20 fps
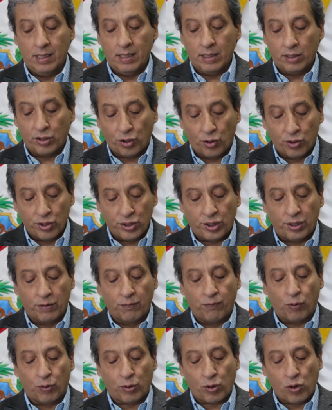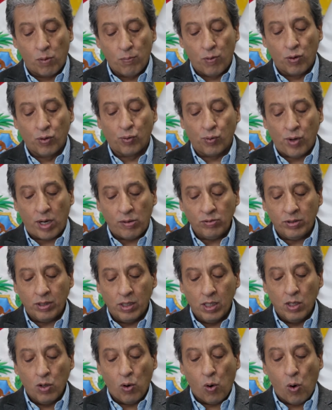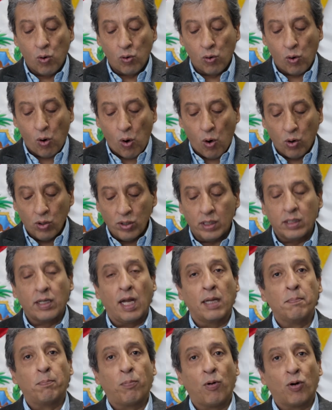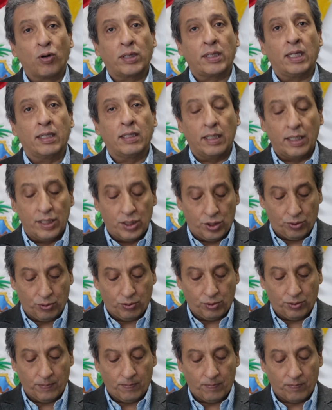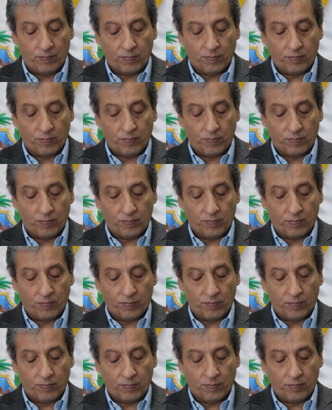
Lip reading: searching for common ground on all the important issues.